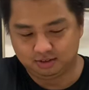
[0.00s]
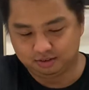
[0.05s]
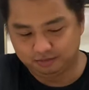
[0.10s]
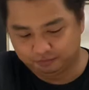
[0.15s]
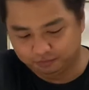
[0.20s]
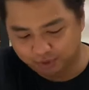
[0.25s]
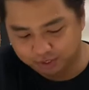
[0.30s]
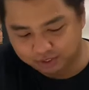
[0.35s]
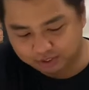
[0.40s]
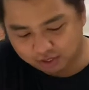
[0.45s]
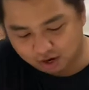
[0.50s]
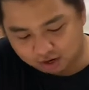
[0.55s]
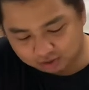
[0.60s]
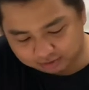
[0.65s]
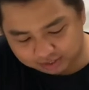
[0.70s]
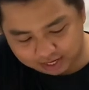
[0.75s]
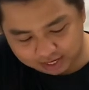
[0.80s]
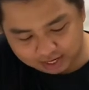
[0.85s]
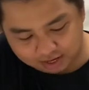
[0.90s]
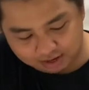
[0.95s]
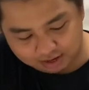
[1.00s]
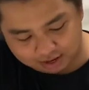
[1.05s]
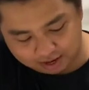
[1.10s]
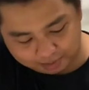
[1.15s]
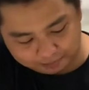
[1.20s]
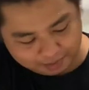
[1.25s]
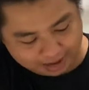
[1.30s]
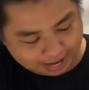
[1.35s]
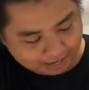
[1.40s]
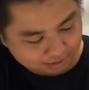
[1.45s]
First cocktail, a
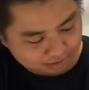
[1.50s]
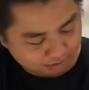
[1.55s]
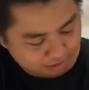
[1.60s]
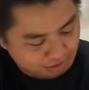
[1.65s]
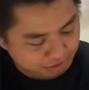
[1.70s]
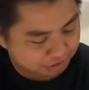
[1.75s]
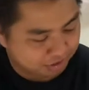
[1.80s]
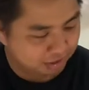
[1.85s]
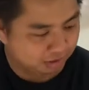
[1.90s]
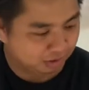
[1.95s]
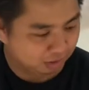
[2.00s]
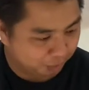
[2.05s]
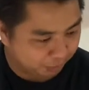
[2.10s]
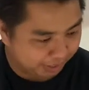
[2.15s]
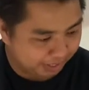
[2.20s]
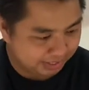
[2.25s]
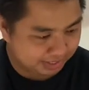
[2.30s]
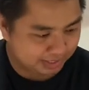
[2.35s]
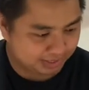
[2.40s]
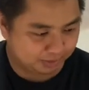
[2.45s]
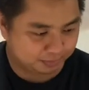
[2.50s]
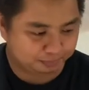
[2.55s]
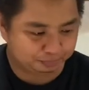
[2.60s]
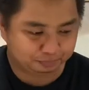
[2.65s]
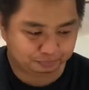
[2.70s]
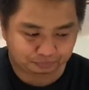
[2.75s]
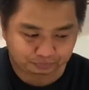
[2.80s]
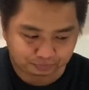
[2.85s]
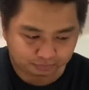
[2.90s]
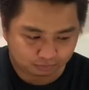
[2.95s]
black Russian twist.
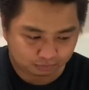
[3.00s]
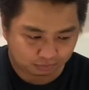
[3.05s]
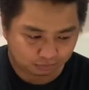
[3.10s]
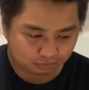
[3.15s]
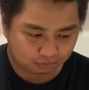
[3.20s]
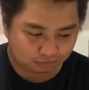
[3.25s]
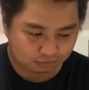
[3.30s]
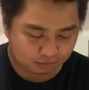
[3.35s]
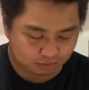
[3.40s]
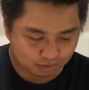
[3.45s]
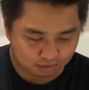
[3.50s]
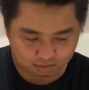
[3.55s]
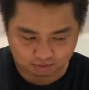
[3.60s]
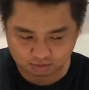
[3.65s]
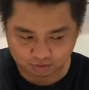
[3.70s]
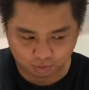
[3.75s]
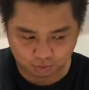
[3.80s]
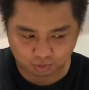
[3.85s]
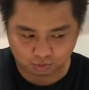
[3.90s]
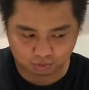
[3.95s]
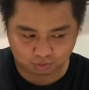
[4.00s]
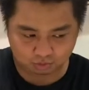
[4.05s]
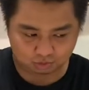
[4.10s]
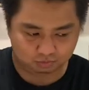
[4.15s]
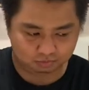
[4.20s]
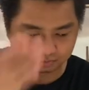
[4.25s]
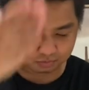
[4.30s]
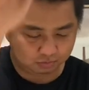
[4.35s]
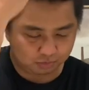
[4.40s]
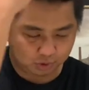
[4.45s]
So
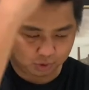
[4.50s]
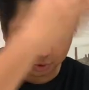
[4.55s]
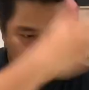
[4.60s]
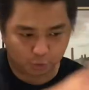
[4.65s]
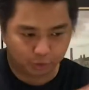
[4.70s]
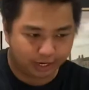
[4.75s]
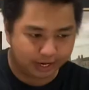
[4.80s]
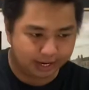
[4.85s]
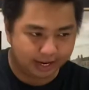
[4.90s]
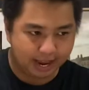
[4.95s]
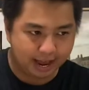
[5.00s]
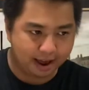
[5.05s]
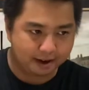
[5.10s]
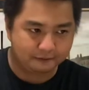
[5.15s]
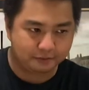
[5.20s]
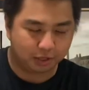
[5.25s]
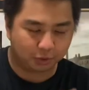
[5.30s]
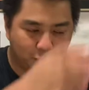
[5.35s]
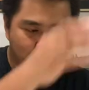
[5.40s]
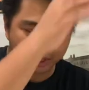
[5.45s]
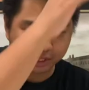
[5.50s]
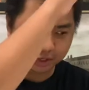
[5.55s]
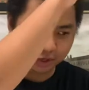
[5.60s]
you can have it with